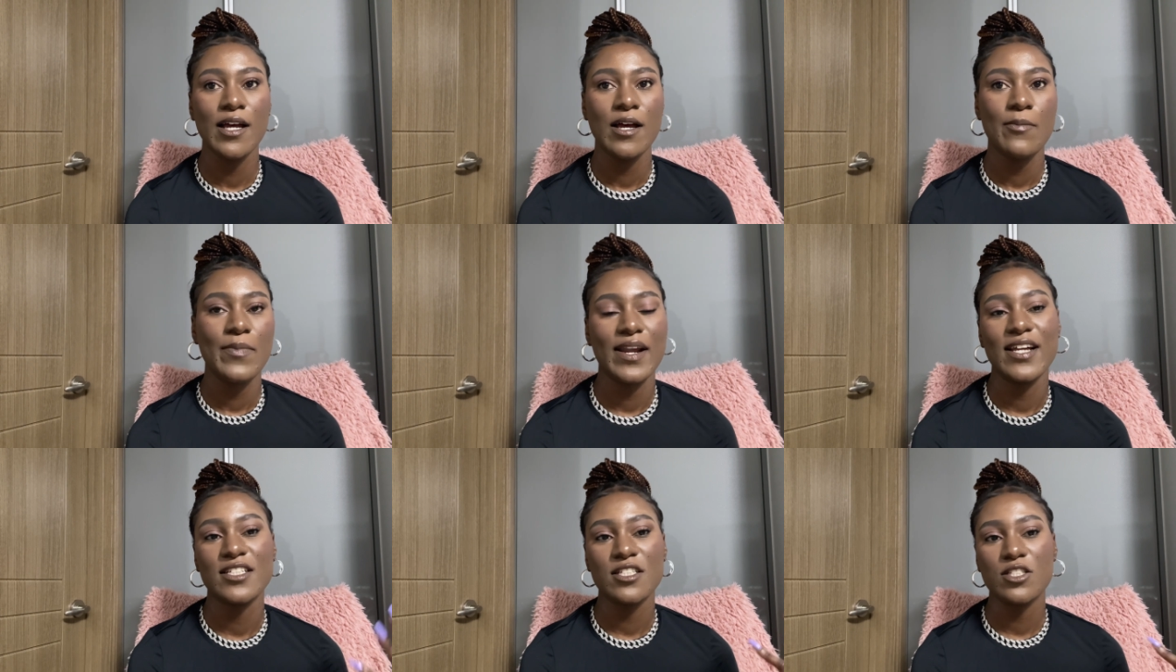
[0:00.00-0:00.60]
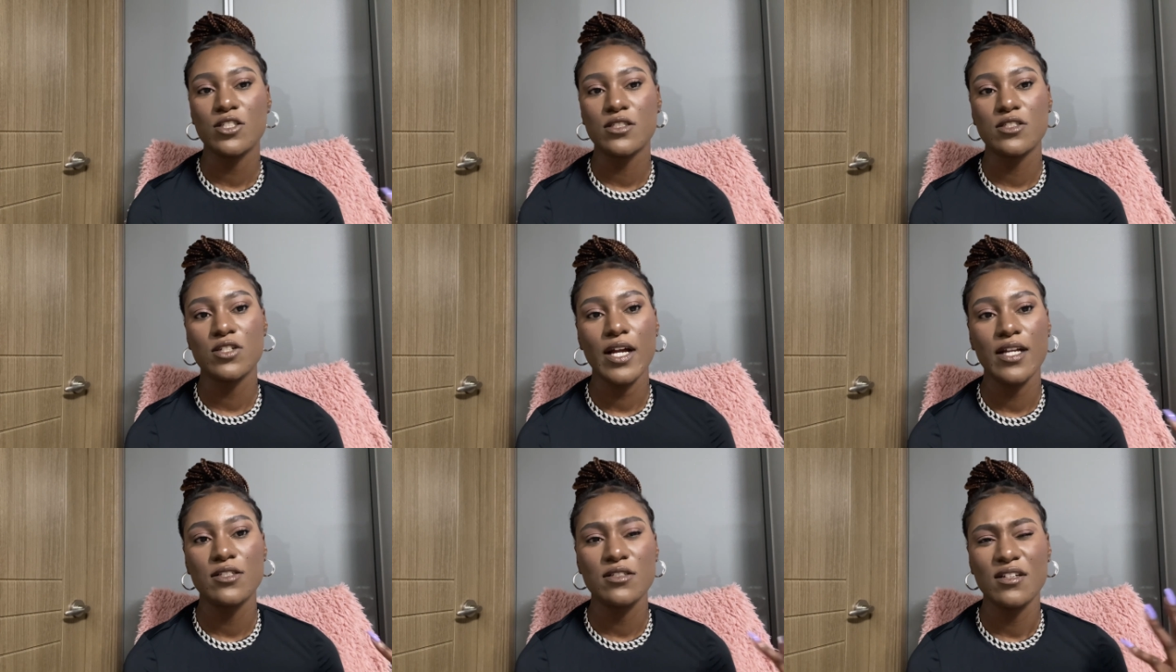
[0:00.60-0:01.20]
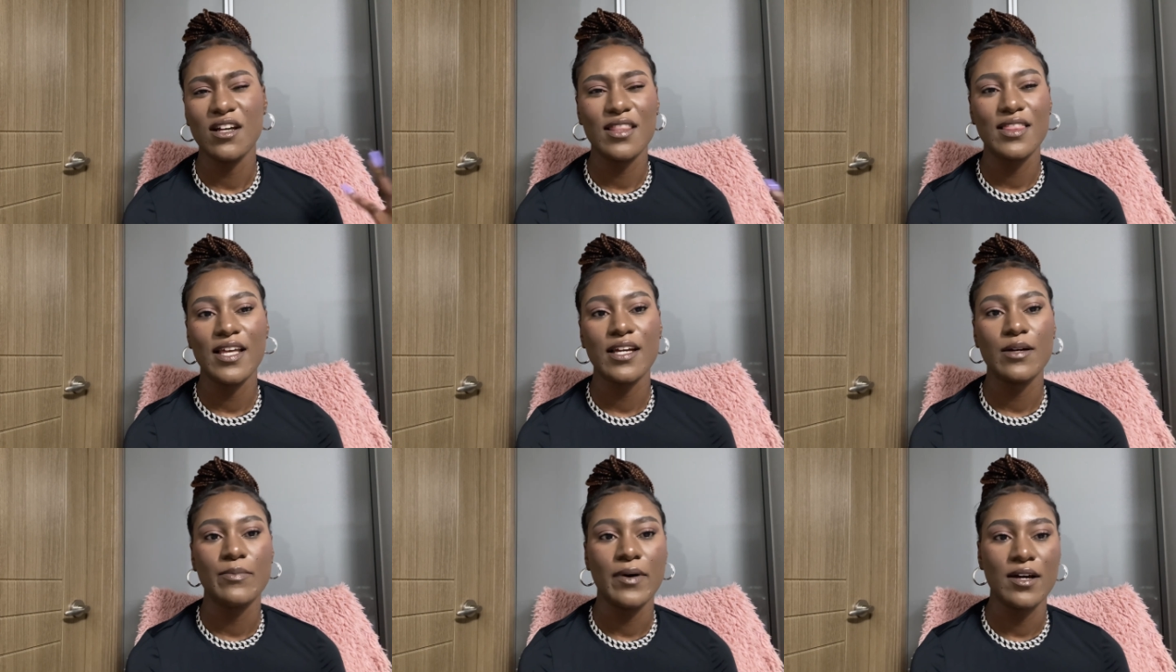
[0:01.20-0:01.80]
but I just try to not think
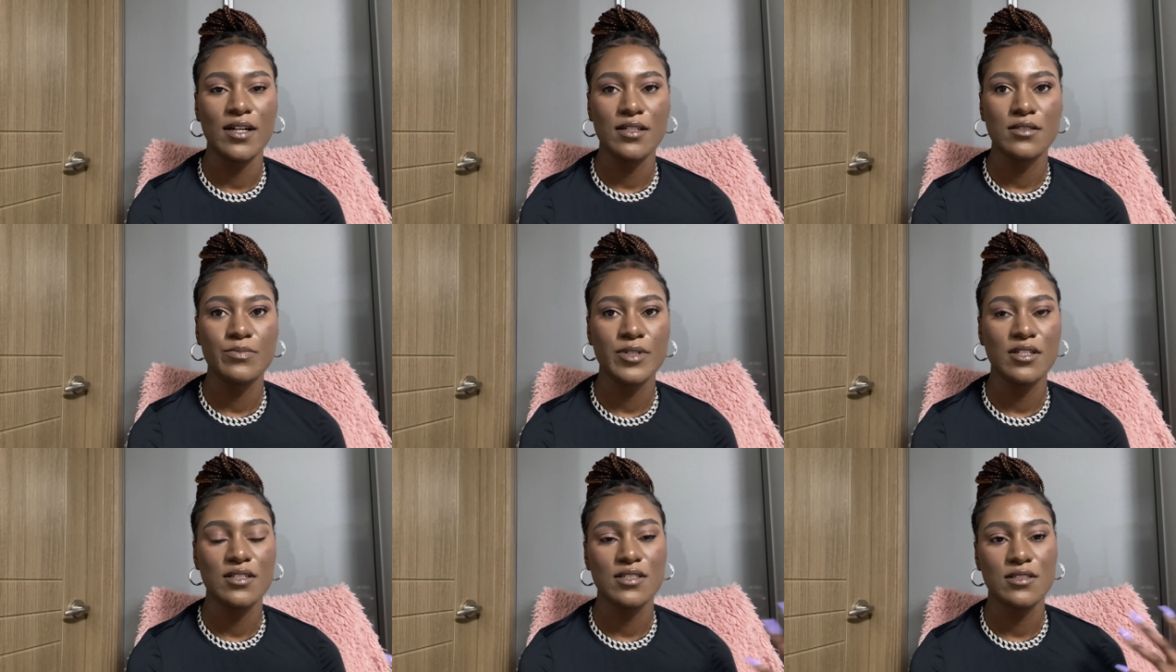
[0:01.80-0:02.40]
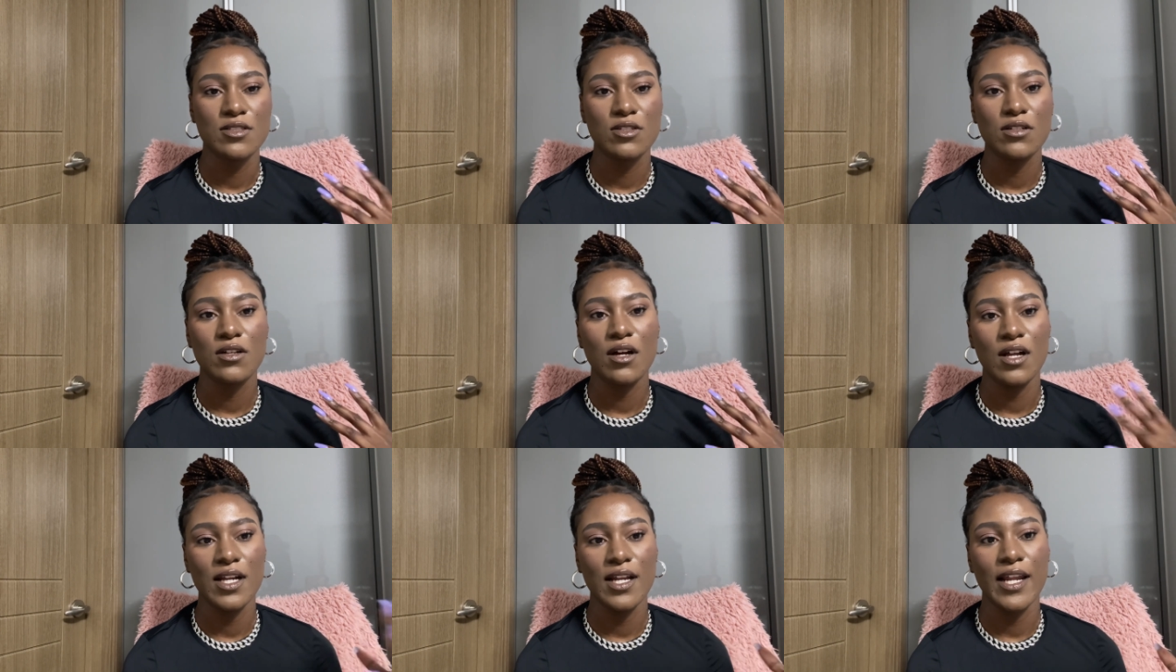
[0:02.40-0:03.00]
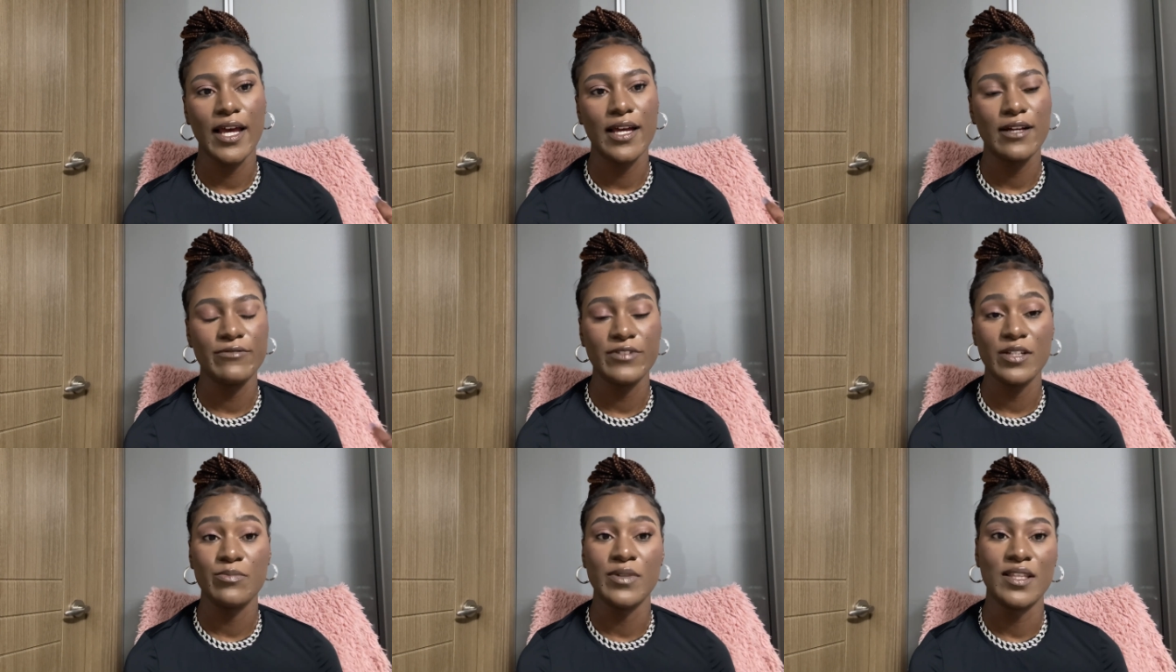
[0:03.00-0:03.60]
about it because it's gonna like
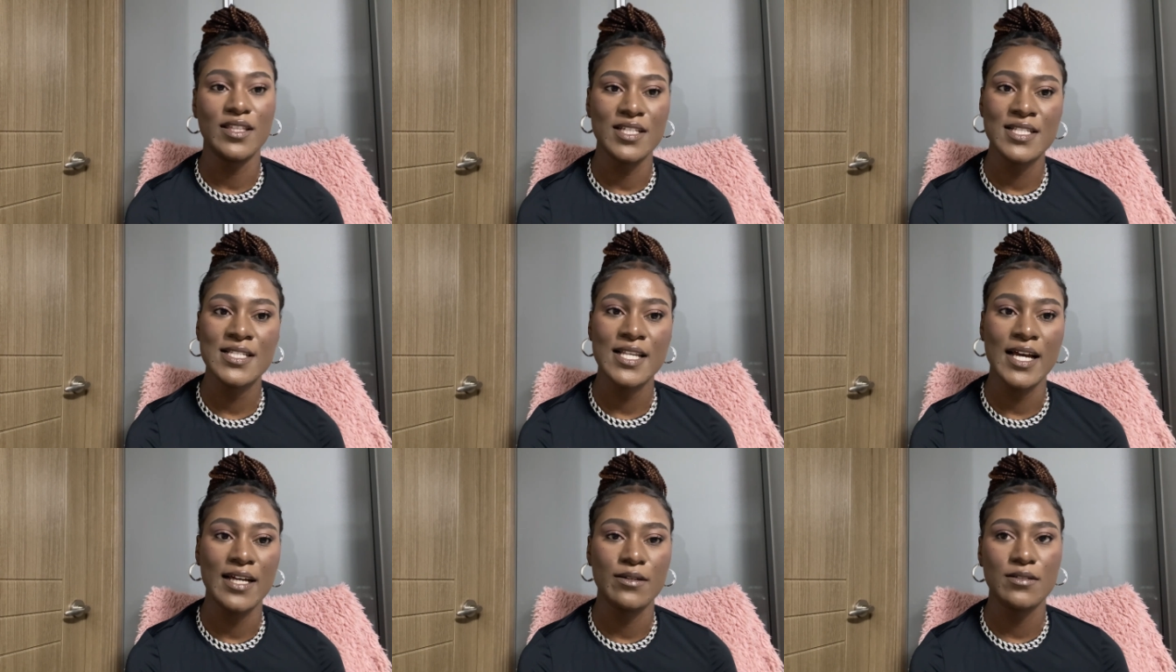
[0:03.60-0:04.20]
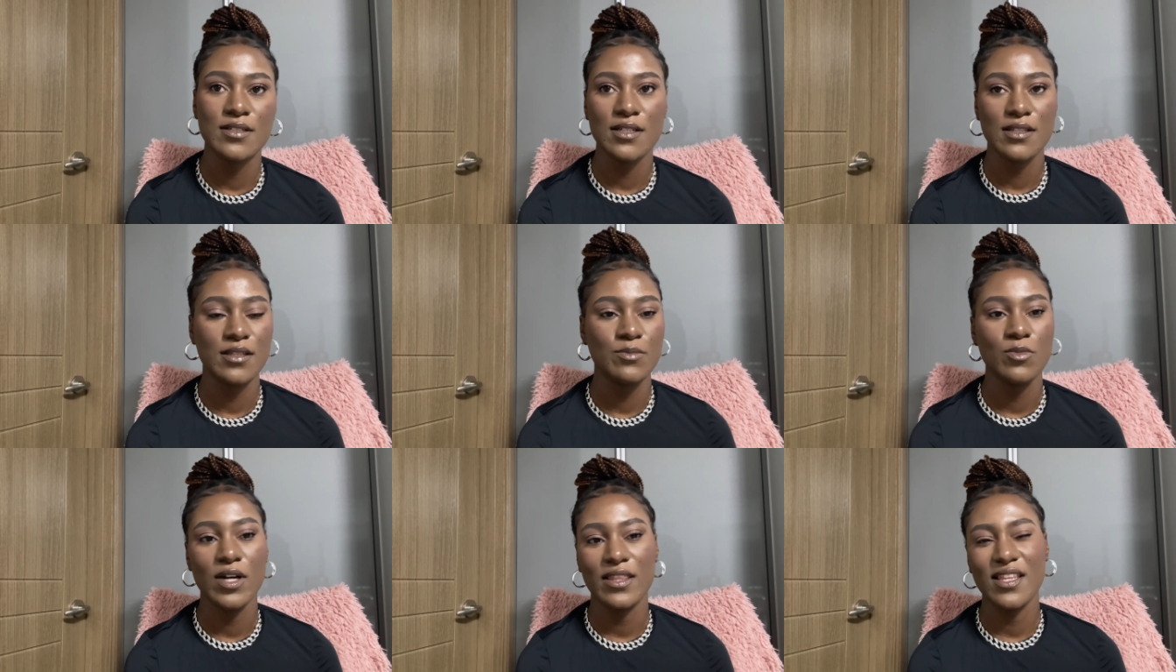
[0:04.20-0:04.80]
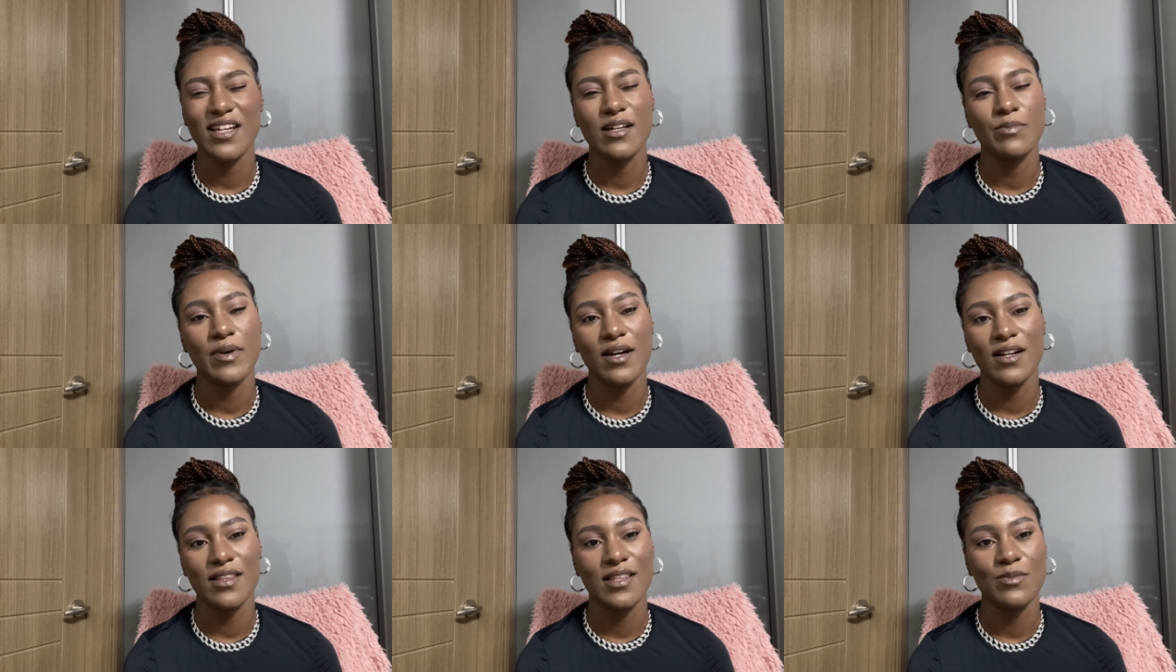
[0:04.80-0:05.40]
affect me this side. The more I think
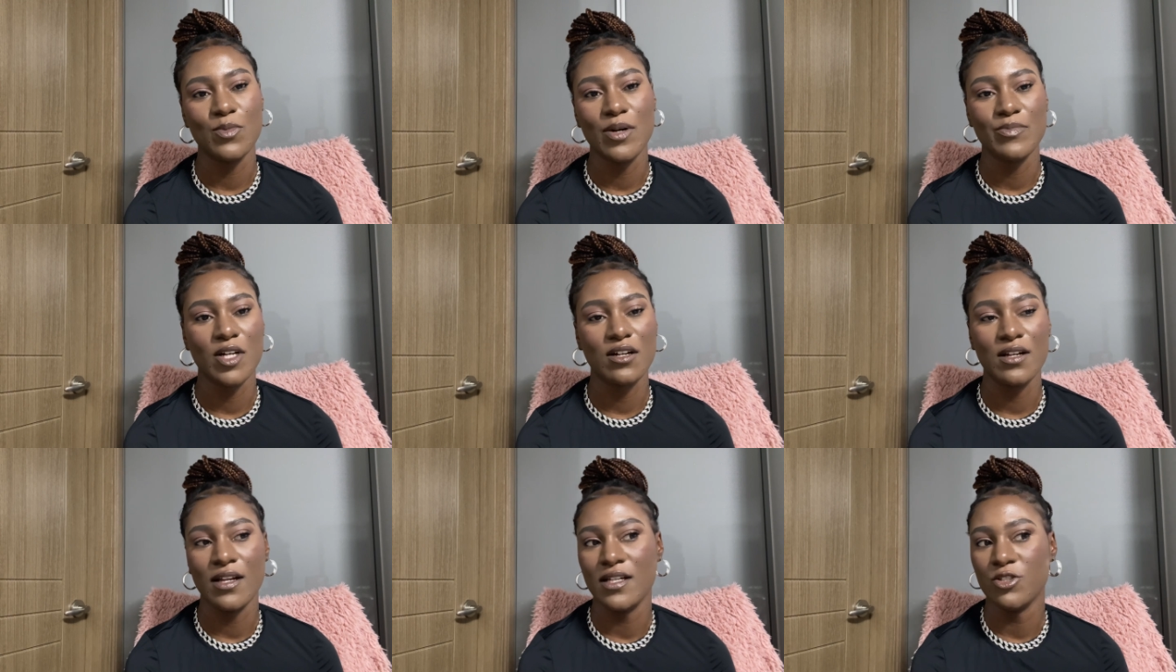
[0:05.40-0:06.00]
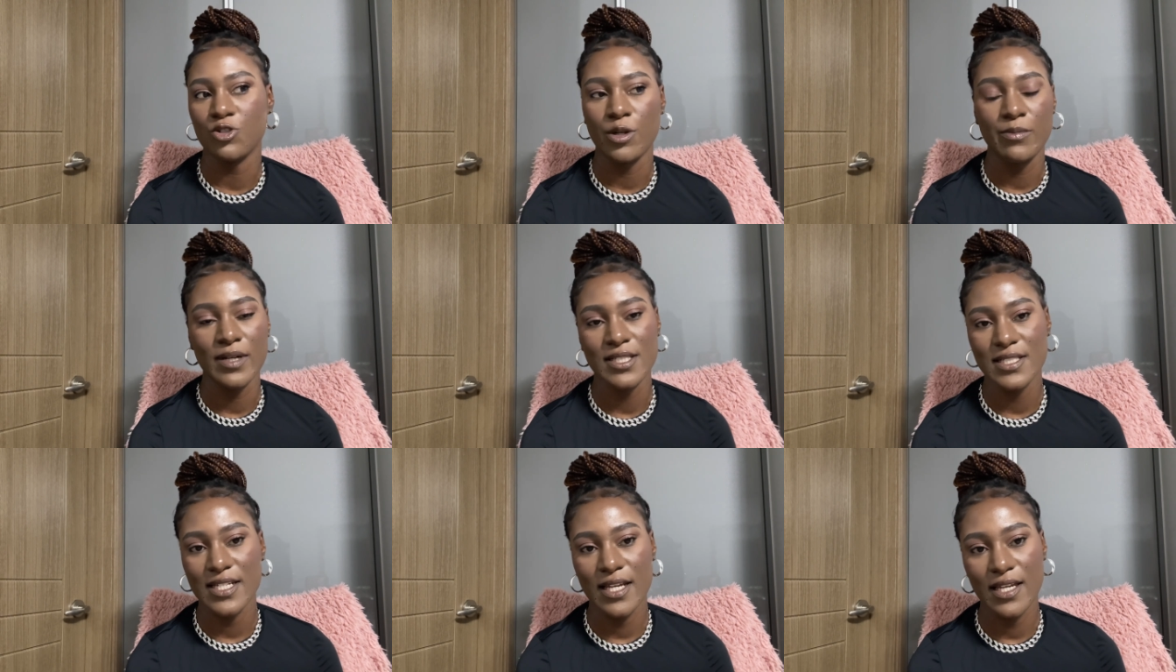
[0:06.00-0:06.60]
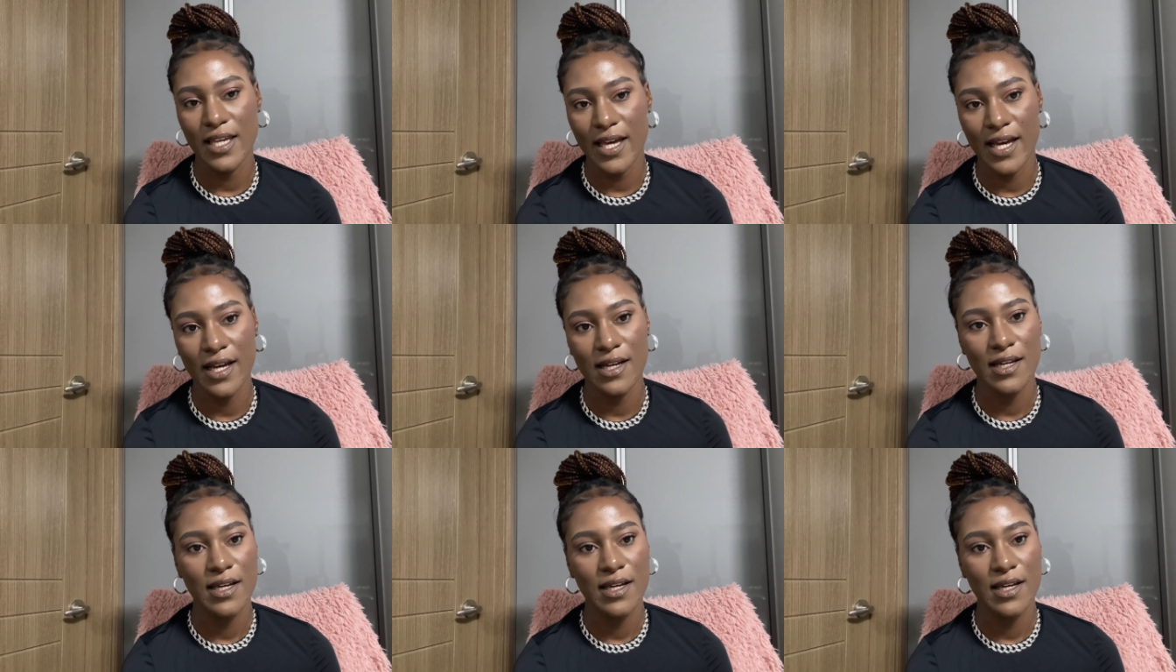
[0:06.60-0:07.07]
about it, the more I'm not gonna enjoy my stay here.